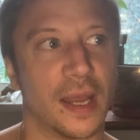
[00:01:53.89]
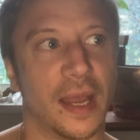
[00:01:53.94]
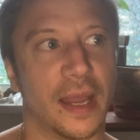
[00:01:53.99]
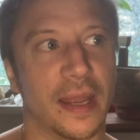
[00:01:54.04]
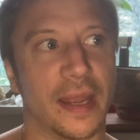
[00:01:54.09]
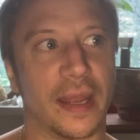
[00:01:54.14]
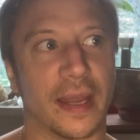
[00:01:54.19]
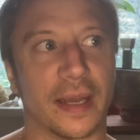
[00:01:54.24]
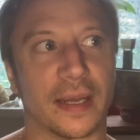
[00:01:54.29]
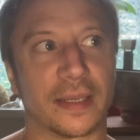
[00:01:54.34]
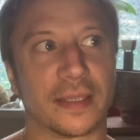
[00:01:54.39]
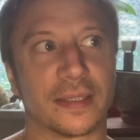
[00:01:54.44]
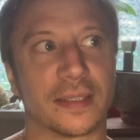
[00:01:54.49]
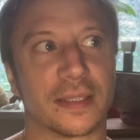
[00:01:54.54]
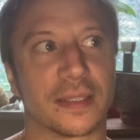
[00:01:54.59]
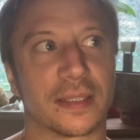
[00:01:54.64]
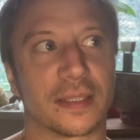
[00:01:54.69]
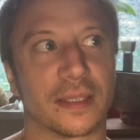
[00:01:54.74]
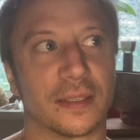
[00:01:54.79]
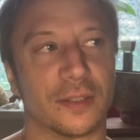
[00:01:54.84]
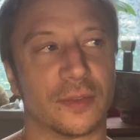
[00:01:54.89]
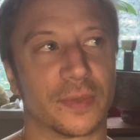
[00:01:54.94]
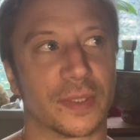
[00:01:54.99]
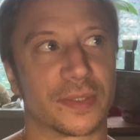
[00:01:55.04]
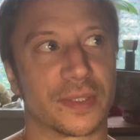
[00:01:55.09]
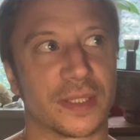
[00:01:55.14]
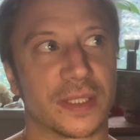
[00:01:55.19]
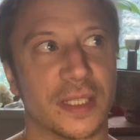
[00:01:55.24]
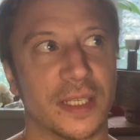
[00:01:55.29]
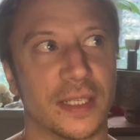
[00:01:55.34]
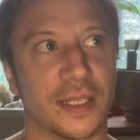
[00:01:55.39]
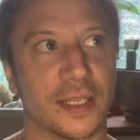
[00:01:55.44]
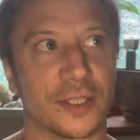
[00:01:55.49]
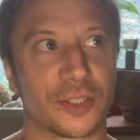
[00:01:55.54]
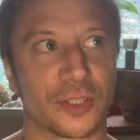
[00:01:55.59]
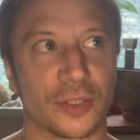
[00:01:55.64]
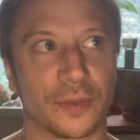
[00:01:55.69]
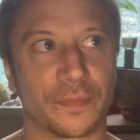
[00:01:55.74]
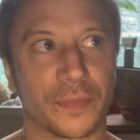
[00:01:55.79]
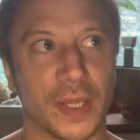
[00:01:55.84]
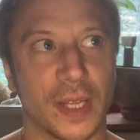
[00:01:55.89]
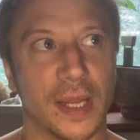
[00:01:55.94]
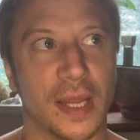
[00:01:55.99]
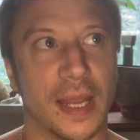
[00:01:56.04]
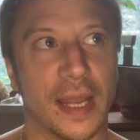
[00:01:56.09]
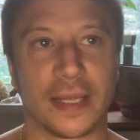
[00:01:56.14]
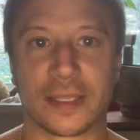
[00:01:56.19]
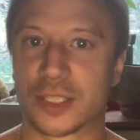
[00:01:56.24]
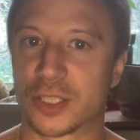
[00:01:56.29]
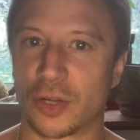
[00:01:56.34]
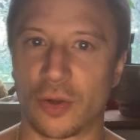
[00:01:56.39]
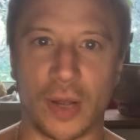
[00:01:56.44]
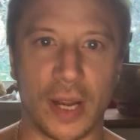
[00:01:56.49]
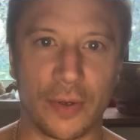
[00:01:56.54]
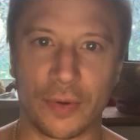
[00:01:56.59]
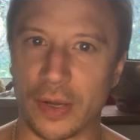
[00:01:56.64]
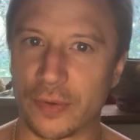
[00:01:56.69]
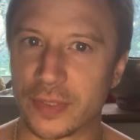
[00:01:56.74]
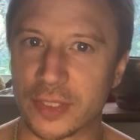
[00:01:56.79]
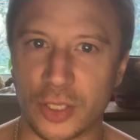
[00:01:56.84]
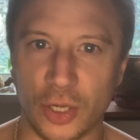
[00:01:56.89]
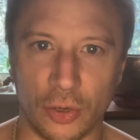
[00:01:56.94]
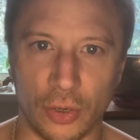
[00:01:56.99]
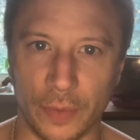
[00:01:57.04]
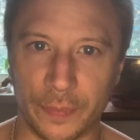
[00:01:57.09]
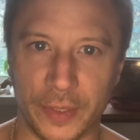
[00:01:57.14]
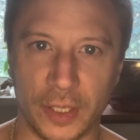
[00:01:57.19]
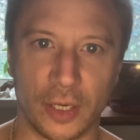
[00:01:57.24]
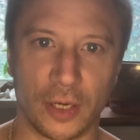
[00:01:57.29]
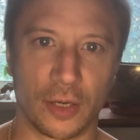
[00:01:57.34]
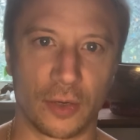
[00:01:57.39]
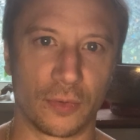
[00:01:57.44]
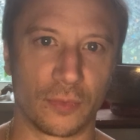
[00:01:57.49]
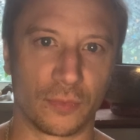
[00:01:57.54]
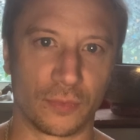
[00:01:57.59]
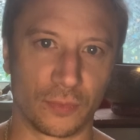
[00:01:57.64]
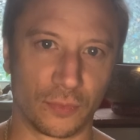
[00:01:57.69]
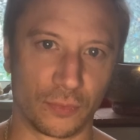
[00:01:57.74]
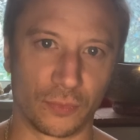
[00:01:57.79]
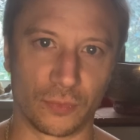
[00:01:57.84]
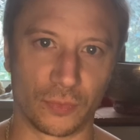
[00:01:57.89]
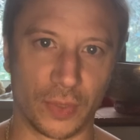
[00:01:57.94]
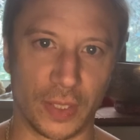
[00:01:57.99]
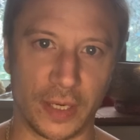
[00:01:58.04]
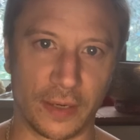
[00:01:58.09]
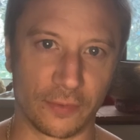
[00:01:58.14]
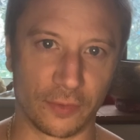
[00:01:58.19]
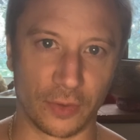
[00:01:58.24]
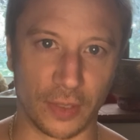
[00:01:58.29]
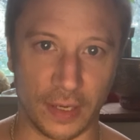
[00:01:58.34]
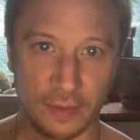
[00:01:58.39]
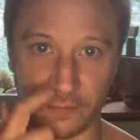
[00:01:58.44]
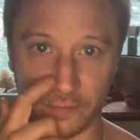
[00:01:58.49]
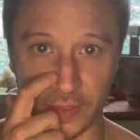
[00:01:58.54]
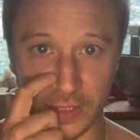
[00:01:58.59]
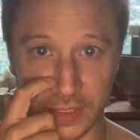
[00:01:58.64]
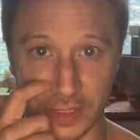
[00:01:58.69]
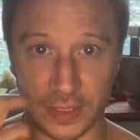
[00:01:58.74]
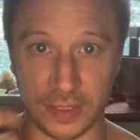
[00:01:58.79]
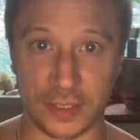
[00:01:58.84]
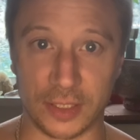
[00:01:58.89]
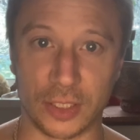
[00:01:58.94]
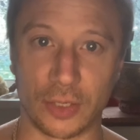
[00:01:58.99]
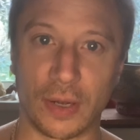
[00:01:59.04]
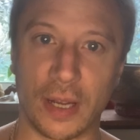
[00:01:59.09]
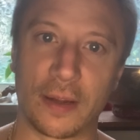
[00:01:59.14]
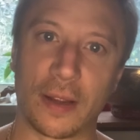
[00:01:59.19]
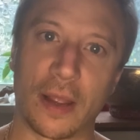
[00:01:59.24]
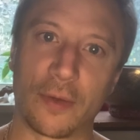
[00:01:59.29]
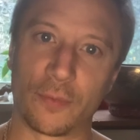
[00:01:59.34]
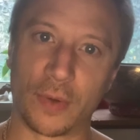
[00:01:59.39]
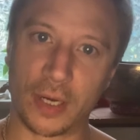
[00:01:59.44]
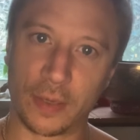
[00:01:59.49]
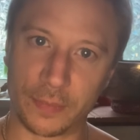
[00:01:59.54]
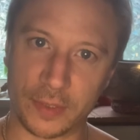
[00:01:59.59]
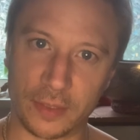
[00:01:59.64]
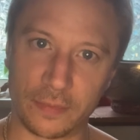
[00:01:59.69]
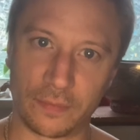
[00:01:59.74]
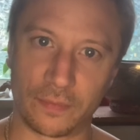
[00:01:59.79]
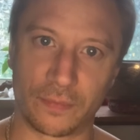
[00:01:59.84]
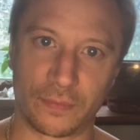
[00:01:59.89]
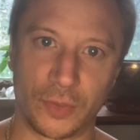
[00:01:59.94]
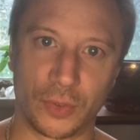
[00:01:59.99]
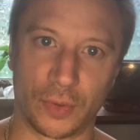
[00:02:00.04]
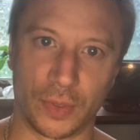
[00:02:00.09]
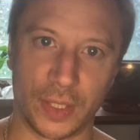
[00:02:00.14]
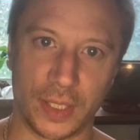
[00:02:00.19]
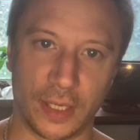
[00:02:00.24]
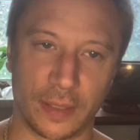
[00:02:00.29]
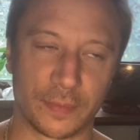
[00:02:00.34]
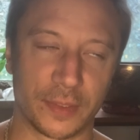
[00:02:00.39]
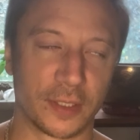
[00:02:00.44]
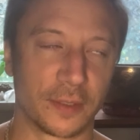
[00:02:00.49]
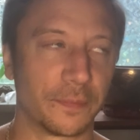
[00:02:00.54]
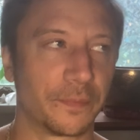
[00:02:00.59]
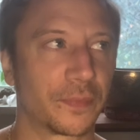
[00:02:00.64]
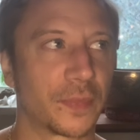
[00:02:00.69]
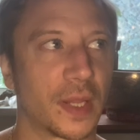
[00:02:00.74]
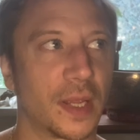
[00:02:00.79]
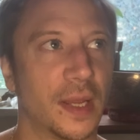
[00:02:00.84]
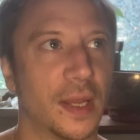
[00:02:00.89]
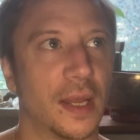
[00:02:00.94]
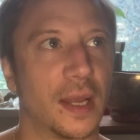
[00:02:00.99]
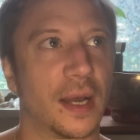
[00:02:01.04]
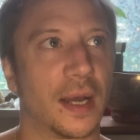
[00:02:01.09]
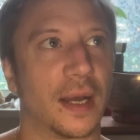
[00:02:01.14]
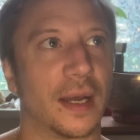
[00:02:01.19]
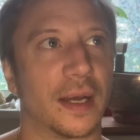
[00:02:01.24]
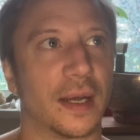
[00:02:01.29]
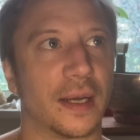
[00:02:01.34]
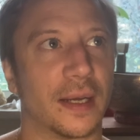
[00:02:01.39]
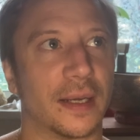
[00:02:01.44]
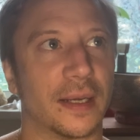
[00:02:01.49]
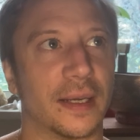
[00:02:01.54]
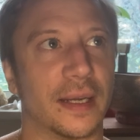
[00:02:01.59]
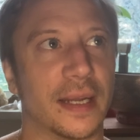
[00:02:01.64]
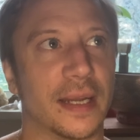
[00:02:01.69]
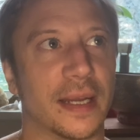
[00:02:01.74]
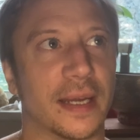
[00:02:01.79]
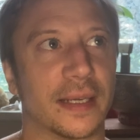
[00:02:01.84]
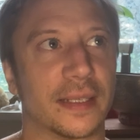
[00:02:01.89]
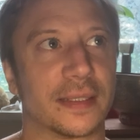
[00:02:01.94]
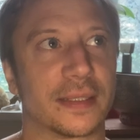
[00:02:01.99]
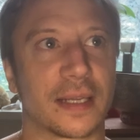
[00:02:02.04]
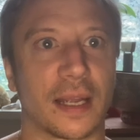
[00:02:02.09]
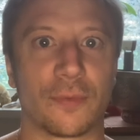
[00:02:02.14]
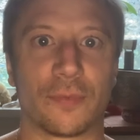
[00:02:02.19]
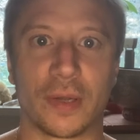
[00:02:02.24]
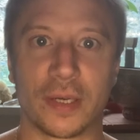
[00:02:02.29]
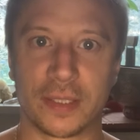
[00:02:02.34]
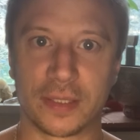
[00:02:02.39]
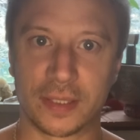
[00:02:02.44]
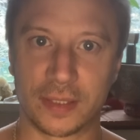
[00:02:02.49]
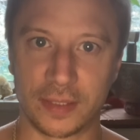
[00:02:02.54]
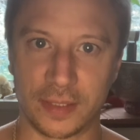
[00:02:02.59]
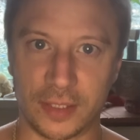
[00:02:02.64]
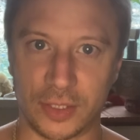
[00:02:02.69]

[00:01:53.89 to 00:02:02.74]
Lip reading: And, when I was a teenager. And so I would always go up there whenever I visited. So I went up to Northampton and I went into the